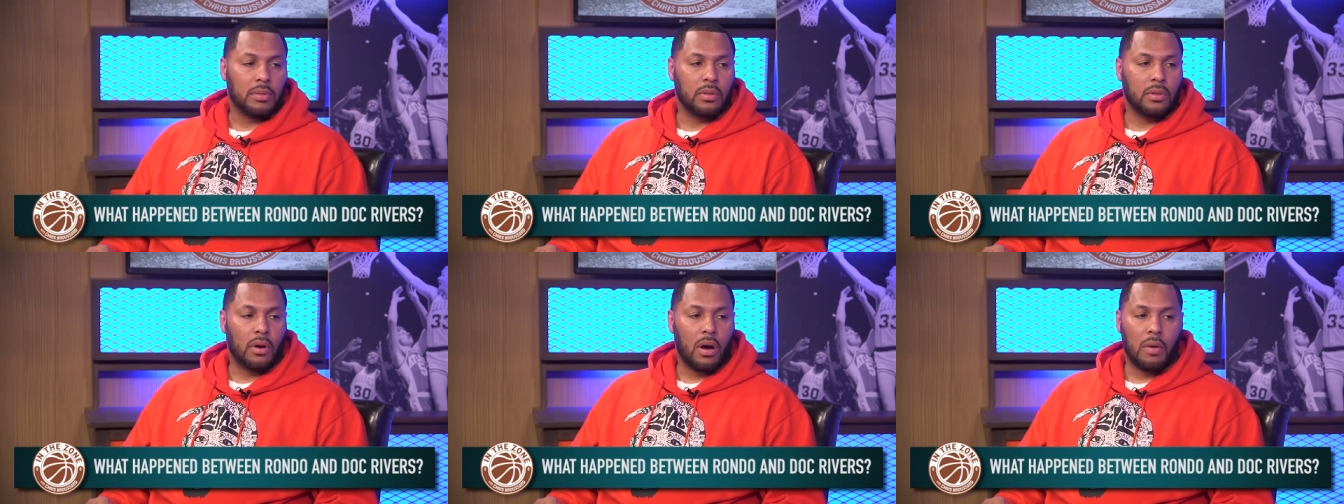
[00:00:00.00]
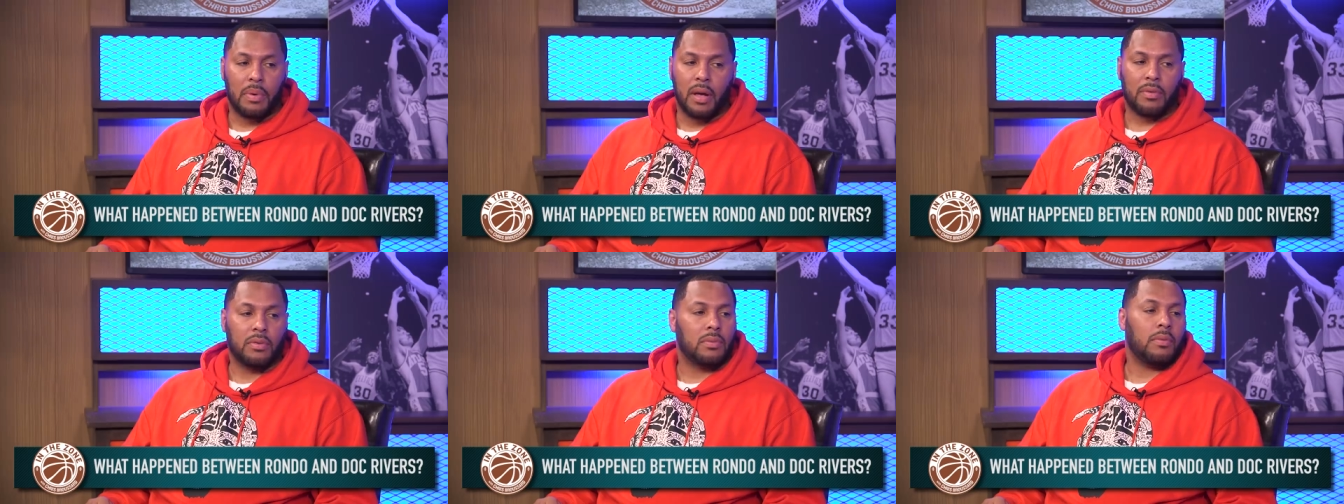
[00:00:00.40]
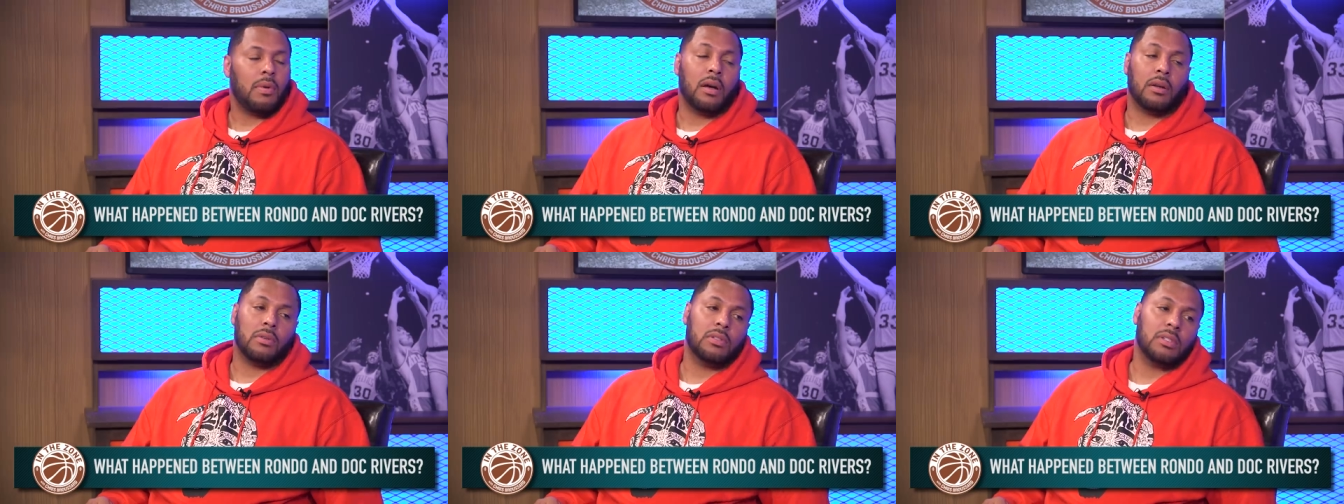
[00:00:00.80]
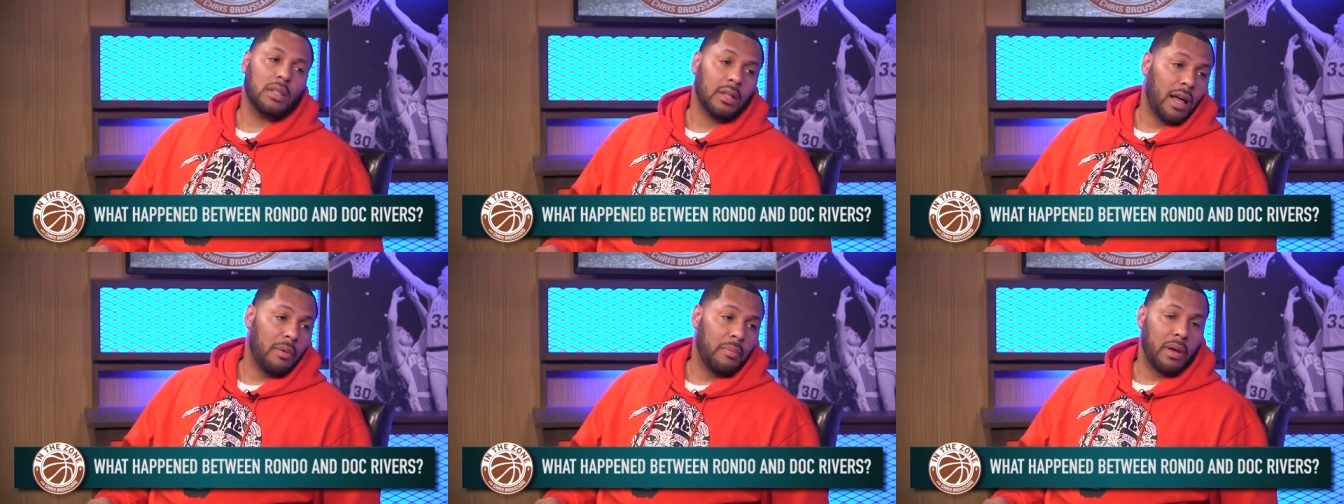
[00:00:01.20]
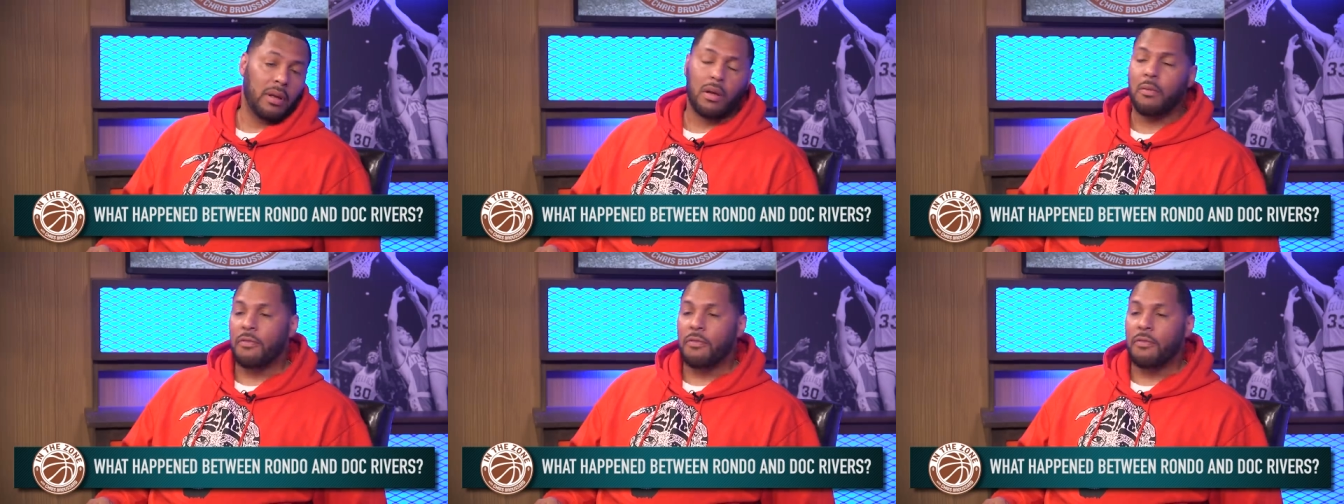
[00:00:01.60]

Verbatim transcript: You know, I'd be having to Rondo, chill out, man.